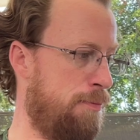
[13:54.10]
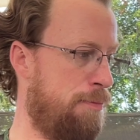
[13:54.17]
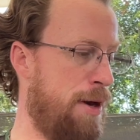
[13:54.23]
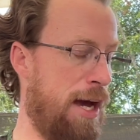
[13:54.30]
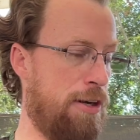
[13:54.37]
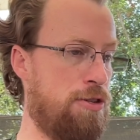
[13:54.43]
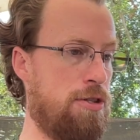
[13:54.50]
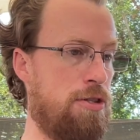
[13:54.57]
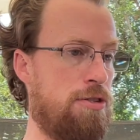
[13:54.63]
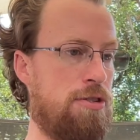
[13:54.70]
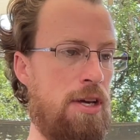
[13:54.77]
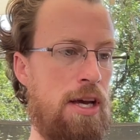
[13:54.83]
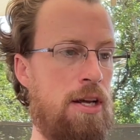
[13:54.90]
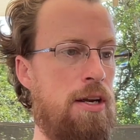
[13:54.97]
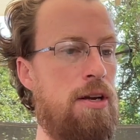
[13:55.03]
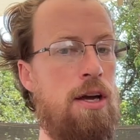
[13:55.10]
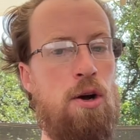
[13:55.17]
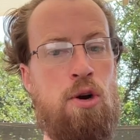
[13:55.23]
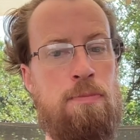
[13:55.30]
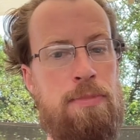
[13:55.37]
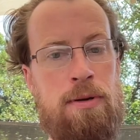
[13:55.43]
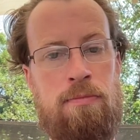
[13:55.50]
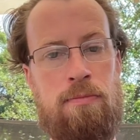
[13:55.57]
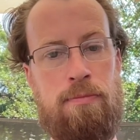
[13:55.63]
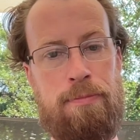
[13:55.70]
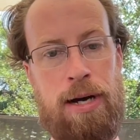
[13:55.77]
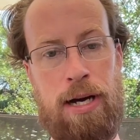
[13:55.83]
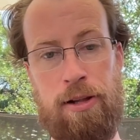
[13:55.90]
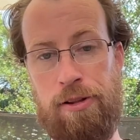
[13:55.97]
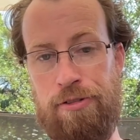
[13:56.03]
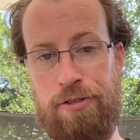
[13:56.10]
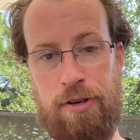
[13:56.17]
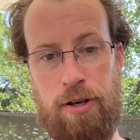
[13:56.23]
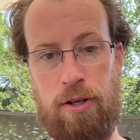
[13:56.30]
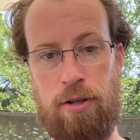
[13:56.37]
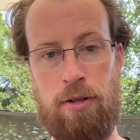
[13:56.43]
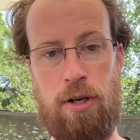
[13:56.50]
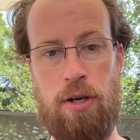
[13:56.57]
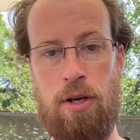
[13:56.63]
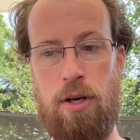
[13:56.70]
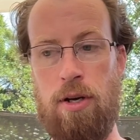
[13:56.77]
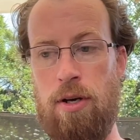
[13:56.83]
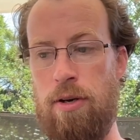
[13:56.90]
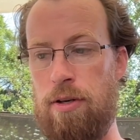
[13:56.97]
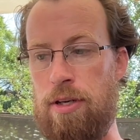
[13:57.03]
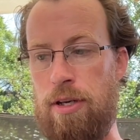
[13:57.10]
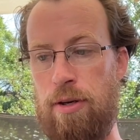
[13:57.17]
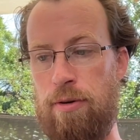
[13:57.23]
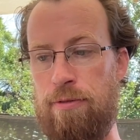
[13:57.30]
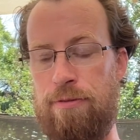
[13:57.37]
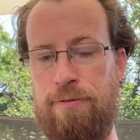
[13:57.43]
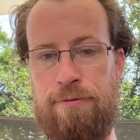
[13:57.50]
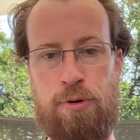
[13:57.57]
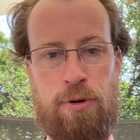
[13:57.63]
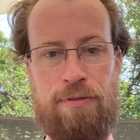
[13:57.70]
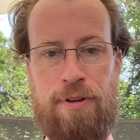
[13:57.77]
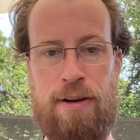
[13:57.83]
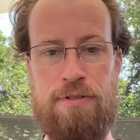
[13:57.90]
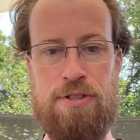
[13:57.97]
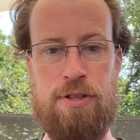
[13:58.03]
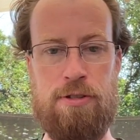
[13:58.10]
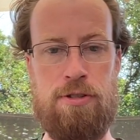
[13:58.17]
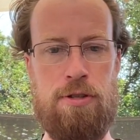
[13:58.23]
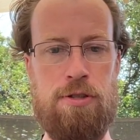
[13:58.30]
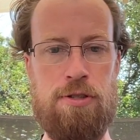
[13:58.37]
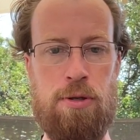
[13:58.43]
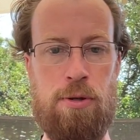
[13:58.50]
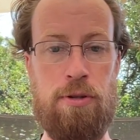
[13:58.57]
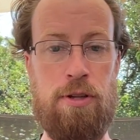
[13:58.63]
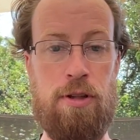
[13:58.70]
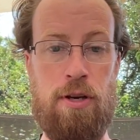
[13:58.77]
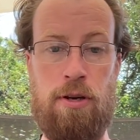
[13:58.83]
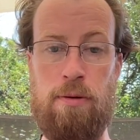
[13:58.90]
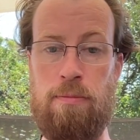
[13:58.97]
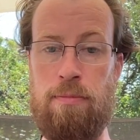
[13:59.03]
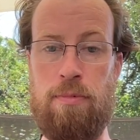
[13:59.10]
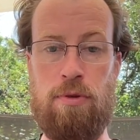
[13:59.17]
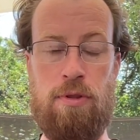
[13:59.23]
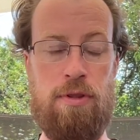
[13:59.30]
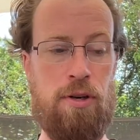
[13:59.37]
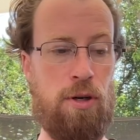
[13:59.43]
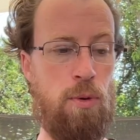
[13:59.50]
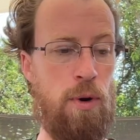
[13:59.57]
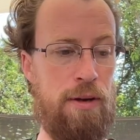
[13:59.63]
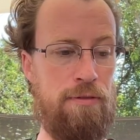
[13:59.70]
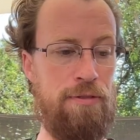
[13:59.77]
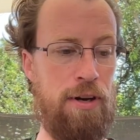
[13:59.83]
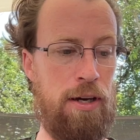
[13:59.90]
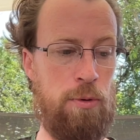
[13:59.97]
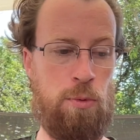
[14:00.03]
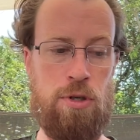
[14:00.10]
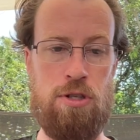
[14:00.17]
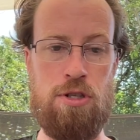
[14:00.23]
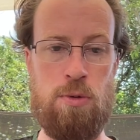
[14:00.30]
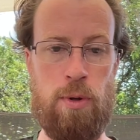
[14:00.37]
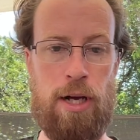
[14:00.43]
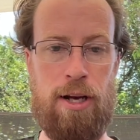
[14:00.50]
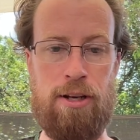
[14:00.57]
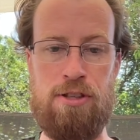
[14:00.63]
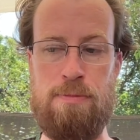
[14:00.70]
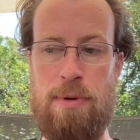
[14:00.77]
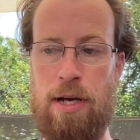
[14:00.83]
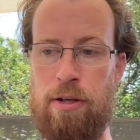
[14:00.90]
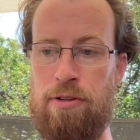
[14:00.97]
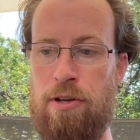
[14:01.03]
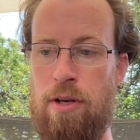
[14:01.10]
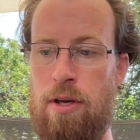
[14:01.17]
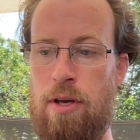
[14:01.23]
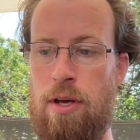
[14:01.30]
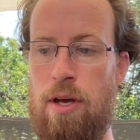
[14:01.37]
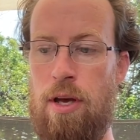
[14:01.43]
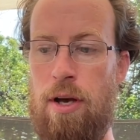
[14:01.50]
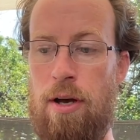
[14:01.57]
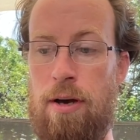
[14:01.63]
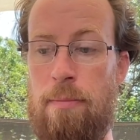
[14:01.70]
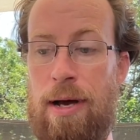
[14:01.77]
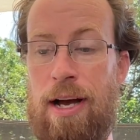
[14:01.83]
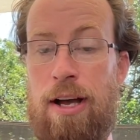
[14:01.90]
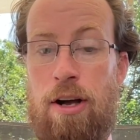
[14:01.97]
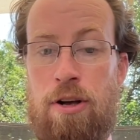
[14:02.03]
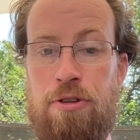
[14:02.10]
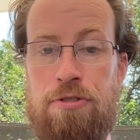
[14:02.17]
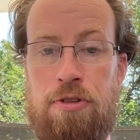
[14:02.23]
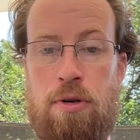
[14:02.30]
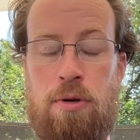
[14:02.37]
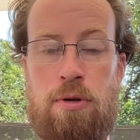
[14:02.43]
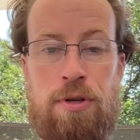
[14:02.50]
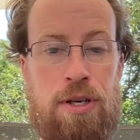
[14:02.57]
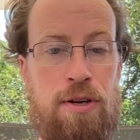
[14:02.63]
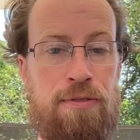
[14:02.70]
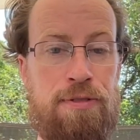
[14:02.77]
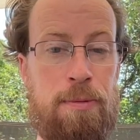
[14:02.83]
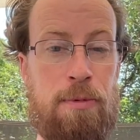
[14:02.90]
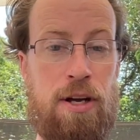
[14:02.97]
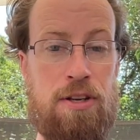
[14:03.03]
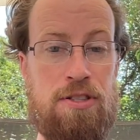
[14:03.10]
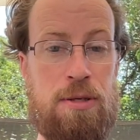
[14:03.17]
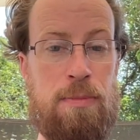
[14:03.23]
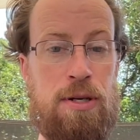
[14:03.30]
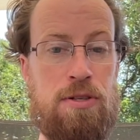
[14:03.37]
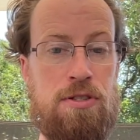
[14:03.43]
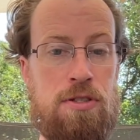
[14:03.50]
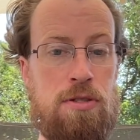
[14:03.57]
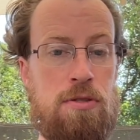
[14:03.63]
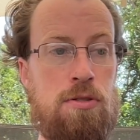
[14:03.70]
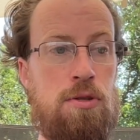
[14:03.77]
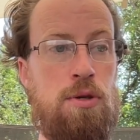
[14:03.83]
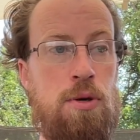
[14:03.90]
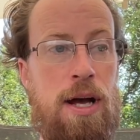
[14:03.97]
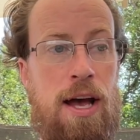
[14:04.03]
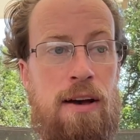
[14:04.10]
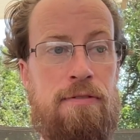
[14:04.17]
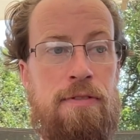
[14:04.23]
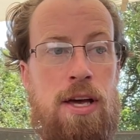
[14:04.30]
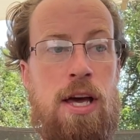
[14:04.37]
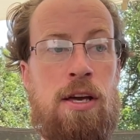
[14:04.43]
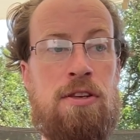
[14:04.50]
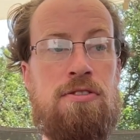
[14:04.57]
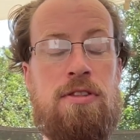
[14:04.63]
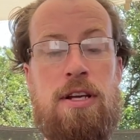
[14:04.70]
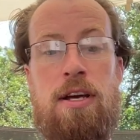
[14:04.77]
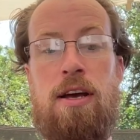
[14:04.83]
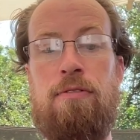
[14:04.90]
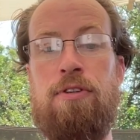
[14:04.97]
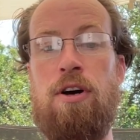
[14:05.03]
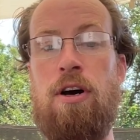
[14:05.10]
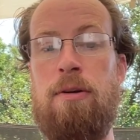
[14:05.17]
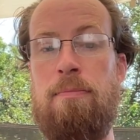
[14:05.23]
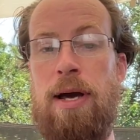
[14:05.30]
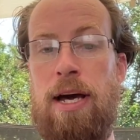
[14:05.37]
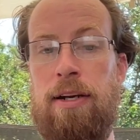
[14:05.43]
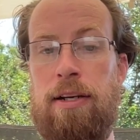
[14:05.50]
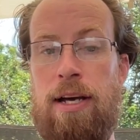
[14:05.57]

batches, and open bottles that are, 4, 5, 6 years old, and they're quite fine, which is what I expect. I also hear from customers who have inks that have gone bad